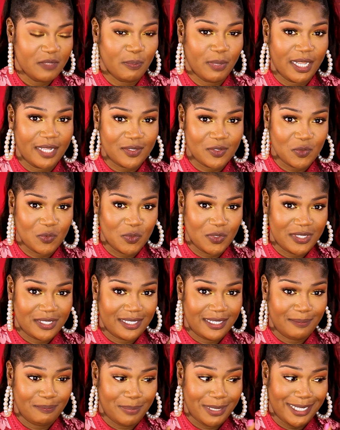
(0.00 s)
platoon was
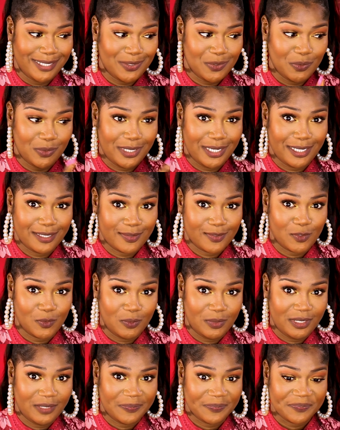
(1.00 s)
in platoon next to
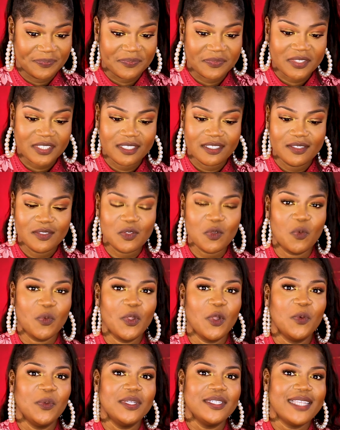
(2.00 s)
me. So
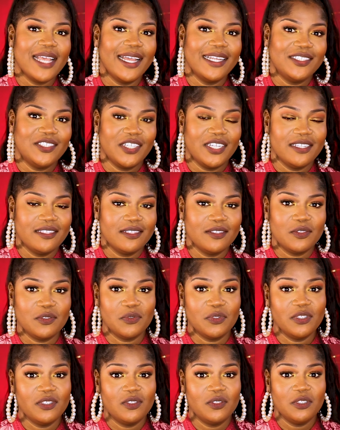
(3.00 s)
we always had chances to
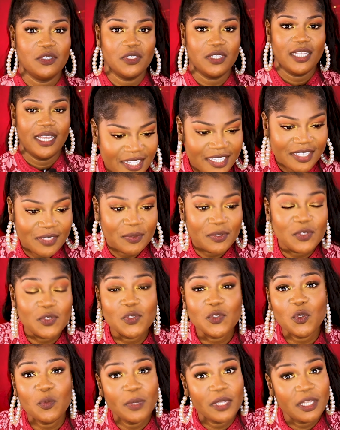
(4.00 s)
run into each other. There were
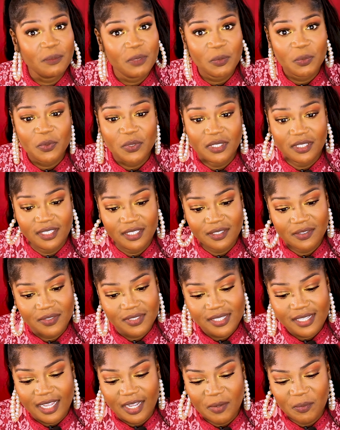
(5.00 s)
so many people in
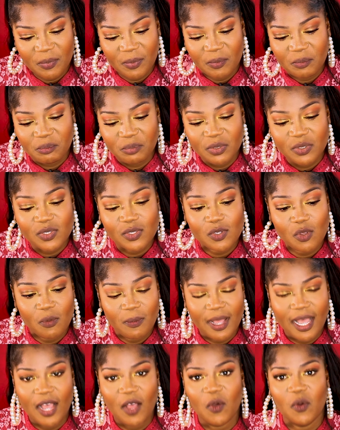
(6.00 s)
Lagos camp, but
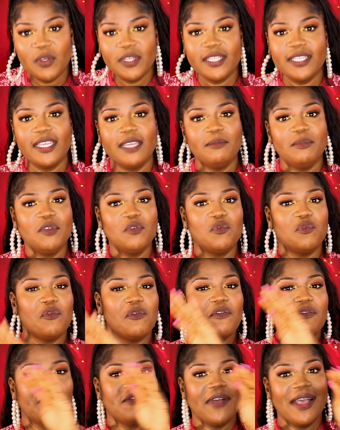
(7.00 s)
somehow Yemi will
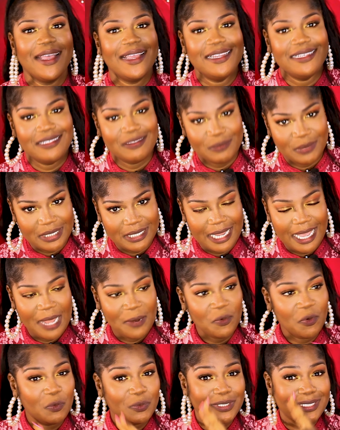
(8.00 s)
find me. I
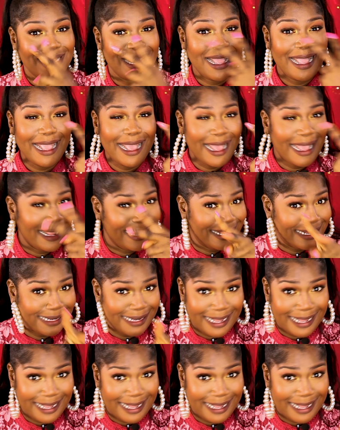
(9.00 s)
don't know which kind of eye he